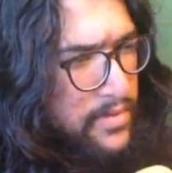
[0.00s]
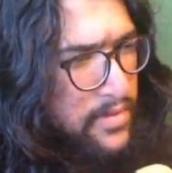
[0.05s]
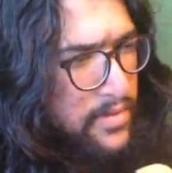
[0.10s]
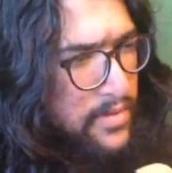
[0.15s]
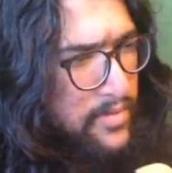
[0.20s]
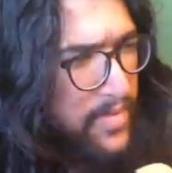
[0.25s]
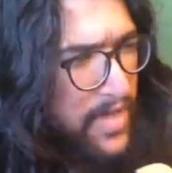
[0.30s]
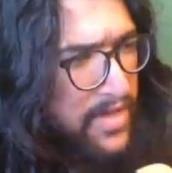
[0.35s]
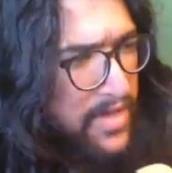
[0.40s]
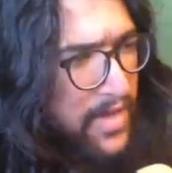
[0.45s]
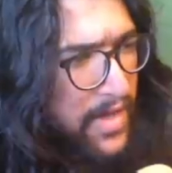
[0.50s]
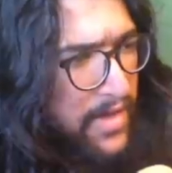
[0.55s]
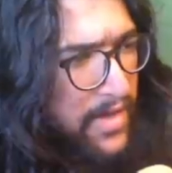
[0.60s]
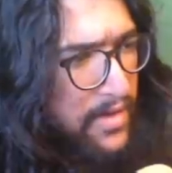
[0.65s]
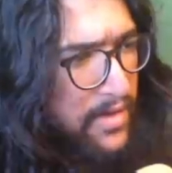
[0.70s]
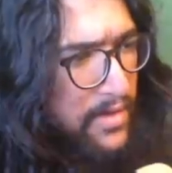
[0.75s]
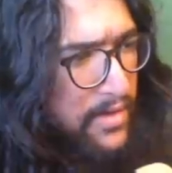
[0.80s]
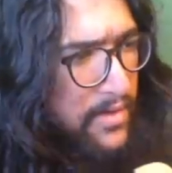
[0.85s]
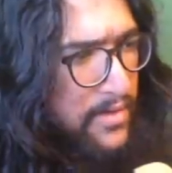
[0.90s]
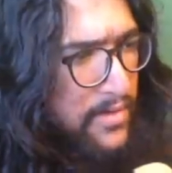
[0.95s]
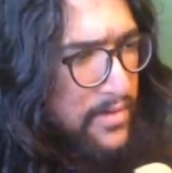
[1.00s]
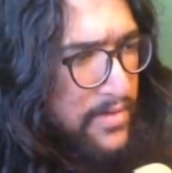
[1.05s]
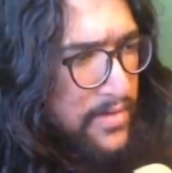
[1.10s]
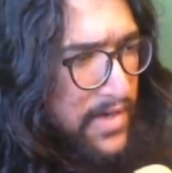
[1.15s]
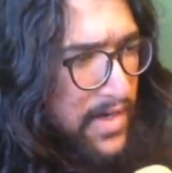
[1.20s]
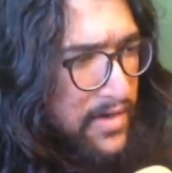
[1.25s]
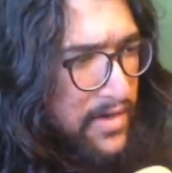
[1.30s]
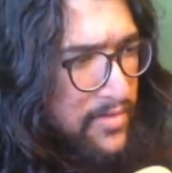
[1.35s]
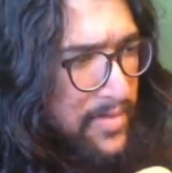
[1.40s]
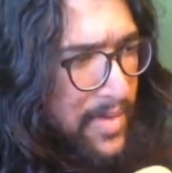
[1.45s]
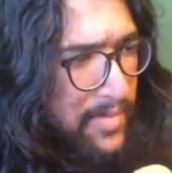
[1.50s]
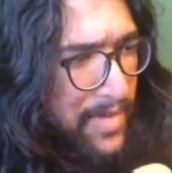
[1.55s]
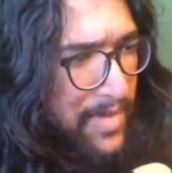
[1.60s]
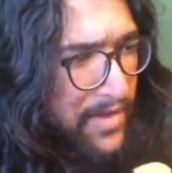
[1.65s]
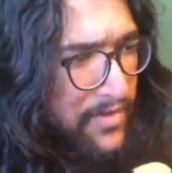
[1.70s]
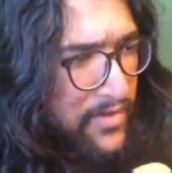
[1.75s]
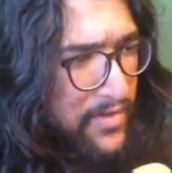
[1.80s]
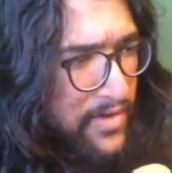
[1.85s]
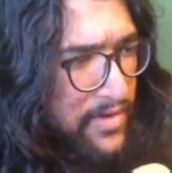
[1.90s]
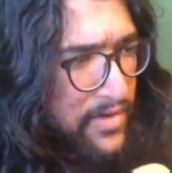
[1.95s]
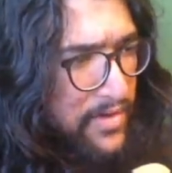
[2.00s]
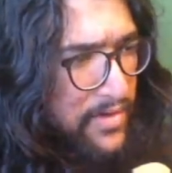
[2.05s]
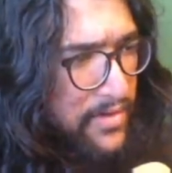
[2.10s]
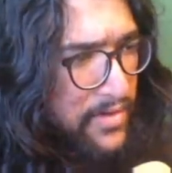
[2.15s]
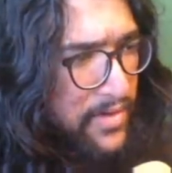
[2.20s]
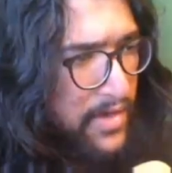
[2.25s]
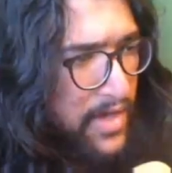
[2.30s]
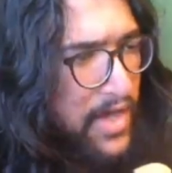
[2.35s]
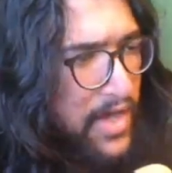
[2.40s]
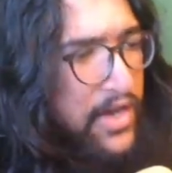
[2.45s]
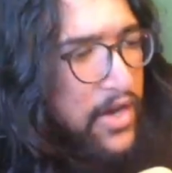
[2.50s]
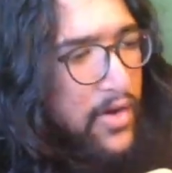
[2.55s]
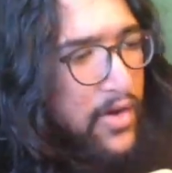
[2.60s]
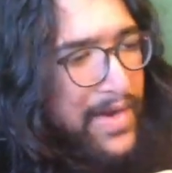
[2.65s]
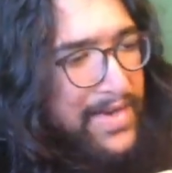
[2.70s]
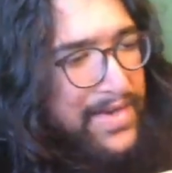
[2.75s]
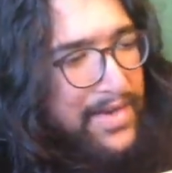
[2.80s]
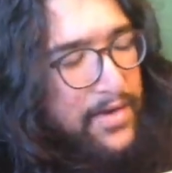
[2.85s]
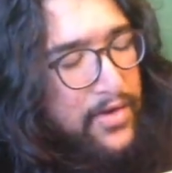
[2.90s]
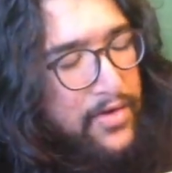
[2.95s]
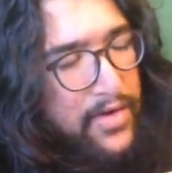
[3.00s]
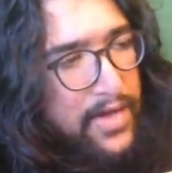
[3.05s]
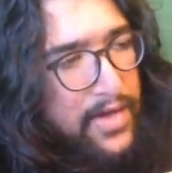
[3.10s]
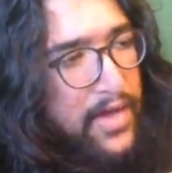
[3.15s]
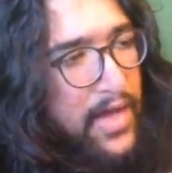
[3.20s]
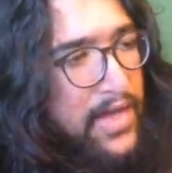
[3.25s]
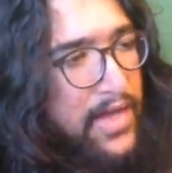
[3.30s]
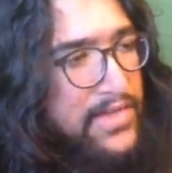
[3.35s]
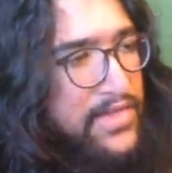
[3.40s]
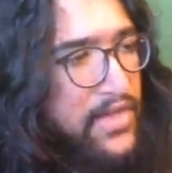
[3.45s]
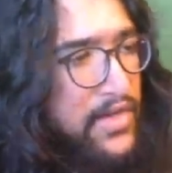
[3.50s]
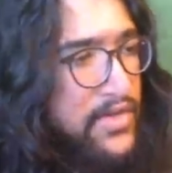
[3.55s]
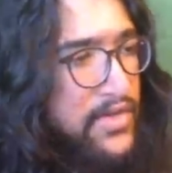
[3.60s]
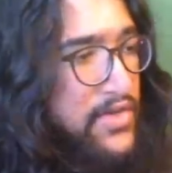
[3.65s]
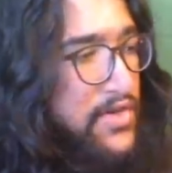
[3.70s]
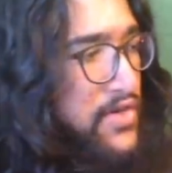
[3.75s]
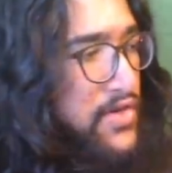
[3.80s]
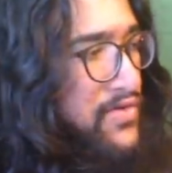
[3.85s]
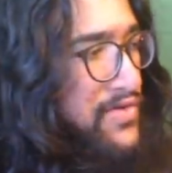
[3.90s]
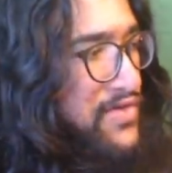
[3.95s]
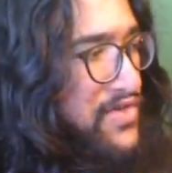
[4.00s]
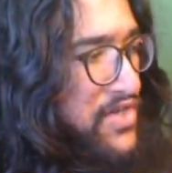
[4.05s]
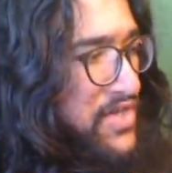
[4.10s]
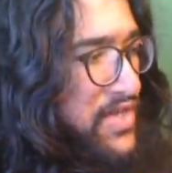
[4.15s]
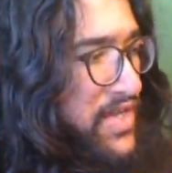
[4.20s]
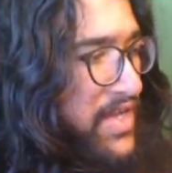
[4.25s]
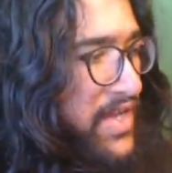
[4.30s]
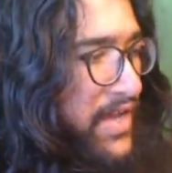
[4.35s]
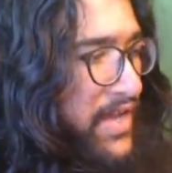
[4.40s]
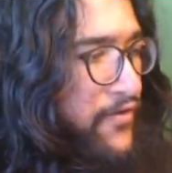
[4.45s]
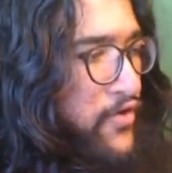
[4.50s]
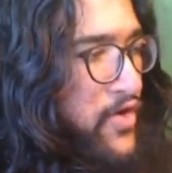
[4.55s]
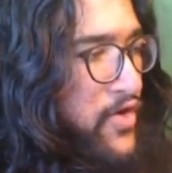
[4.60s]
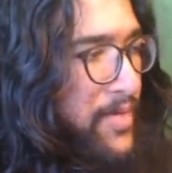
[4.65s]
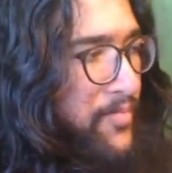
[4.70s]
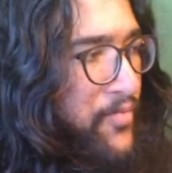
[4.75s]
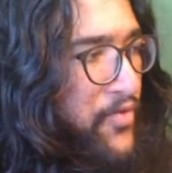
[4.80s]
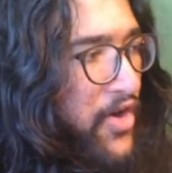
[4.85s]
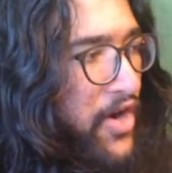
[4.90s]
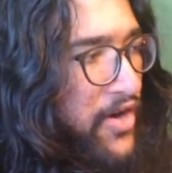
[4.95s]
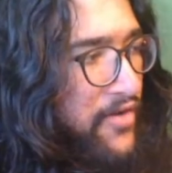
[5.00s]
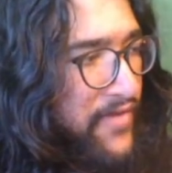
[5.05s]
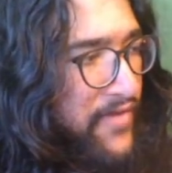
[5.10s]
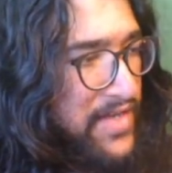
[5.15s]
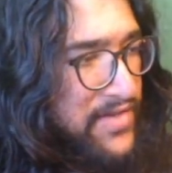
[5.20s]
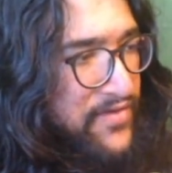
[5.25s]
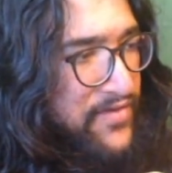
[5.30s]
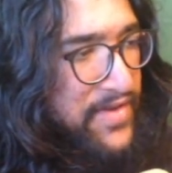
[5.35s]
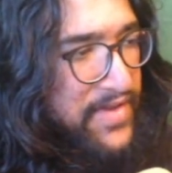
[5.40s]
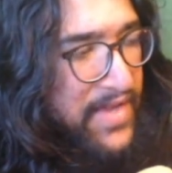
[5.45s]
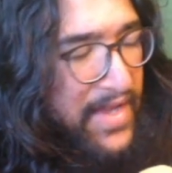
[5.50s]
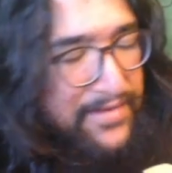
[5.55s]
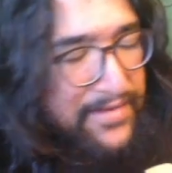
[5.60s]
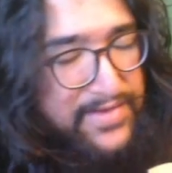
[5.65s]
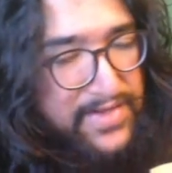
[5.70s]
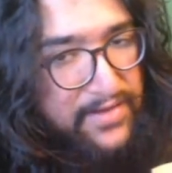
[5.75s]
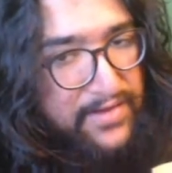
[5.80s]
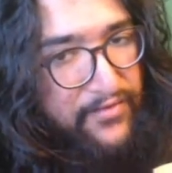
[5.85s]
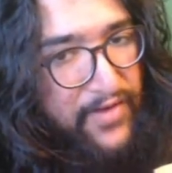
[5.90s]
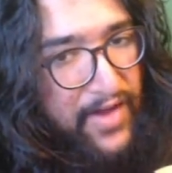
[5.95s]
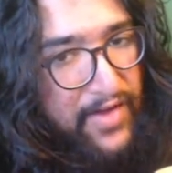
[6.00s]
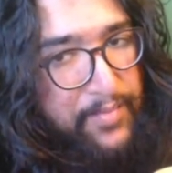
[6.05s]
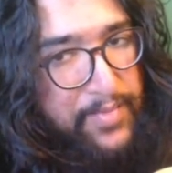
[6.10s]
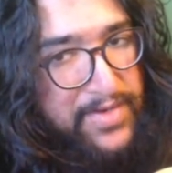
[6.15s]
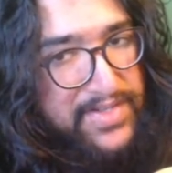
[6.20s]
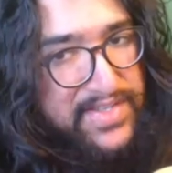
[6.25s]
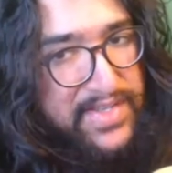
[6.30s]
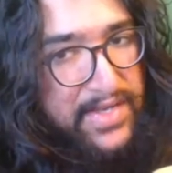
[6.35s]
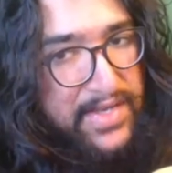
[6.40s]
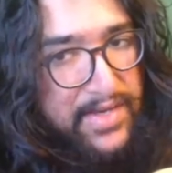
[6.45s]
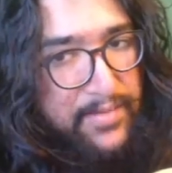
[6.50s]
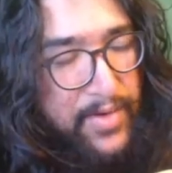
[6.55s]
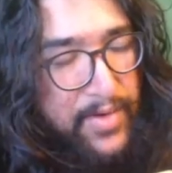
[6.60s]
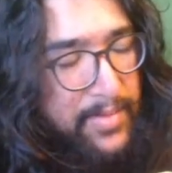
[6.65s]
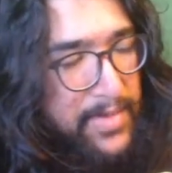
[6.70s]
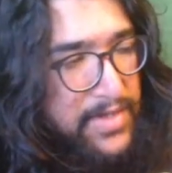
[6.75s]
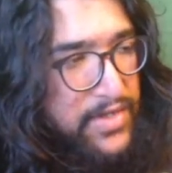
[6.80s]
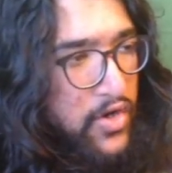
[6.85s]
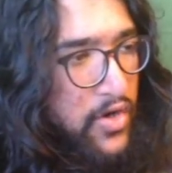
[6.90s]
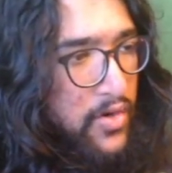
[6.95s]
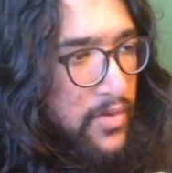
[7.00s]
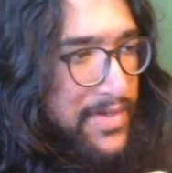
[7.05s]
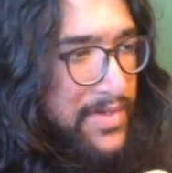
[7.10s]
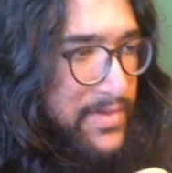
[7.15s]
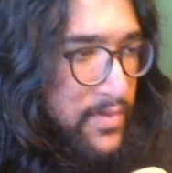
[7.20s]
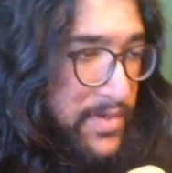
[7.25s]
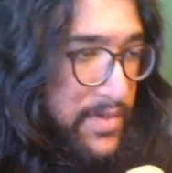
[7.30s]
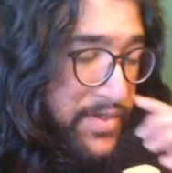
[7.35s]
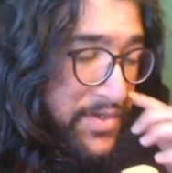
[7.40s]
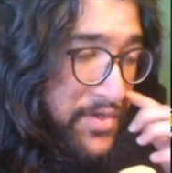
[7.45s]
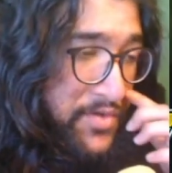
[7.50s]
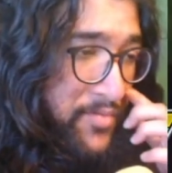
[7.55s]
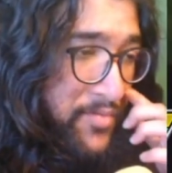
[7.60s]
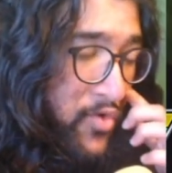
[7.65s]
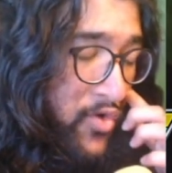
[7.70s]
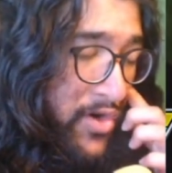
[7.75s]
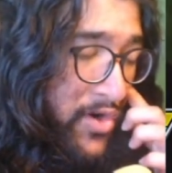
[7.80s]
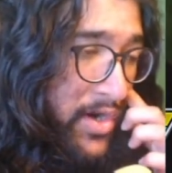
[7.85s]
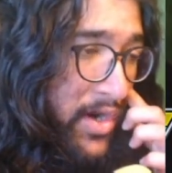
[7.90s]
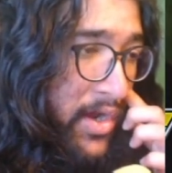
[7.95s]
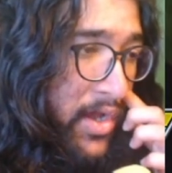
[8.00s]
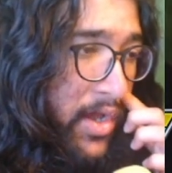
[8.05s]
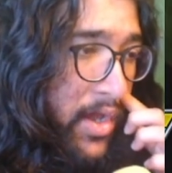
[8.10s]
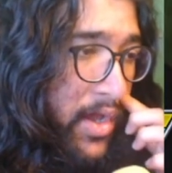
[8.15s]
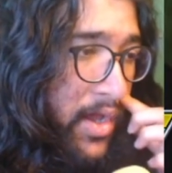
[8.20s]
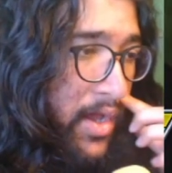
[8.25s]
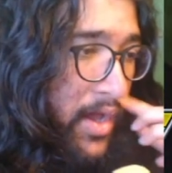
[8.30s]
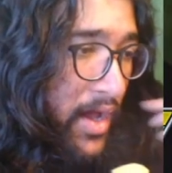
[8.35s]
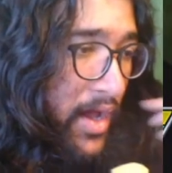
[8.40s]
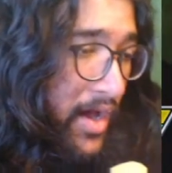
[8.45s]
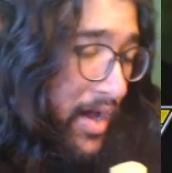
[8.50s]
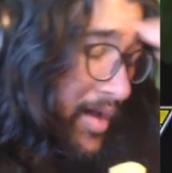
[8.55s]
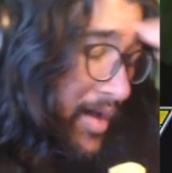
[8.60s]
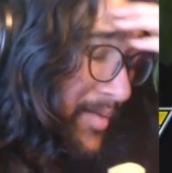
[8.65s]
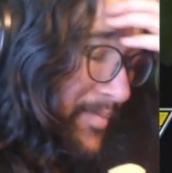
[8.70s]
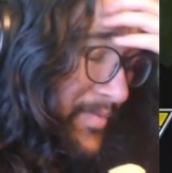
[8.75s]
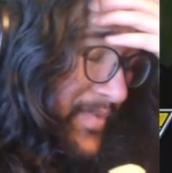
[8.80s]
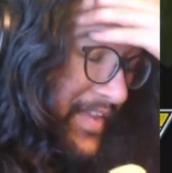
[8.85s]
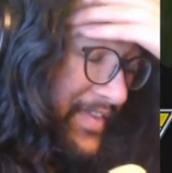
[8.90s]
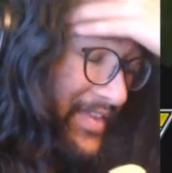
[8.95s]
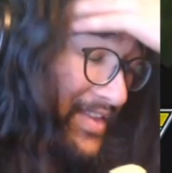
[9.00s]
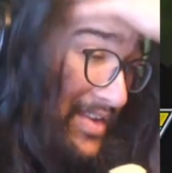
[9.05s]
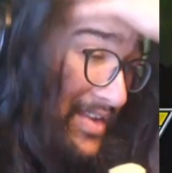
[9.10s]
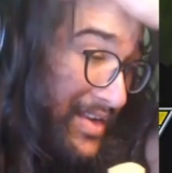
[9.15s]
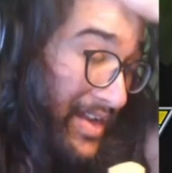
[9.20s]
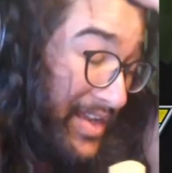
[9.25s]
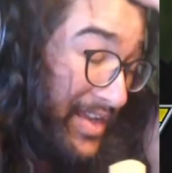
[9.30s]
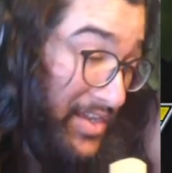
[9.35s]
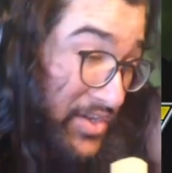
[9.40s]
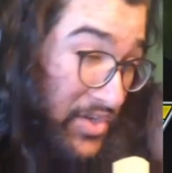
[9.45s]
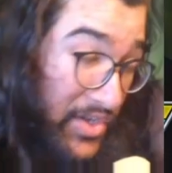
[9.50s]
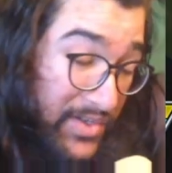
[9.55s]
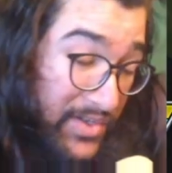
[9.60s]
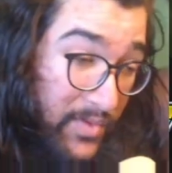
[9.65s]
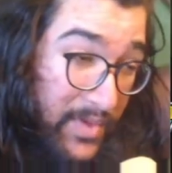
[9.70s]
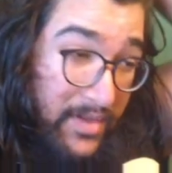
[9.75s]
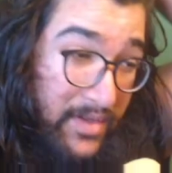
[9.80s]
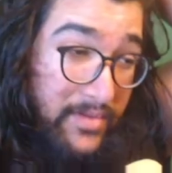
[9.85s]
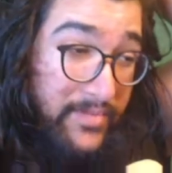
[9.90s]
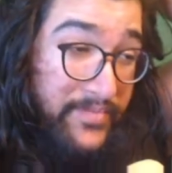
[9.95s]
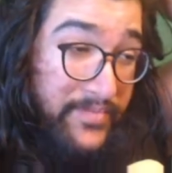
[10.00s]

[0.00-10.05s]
Am I lying? Did I do my math wrong? No, I didn't. Okay. So usually, if you can proc Vengeful Knives to the 5%, it pretty much always will do more than the Naisha's will.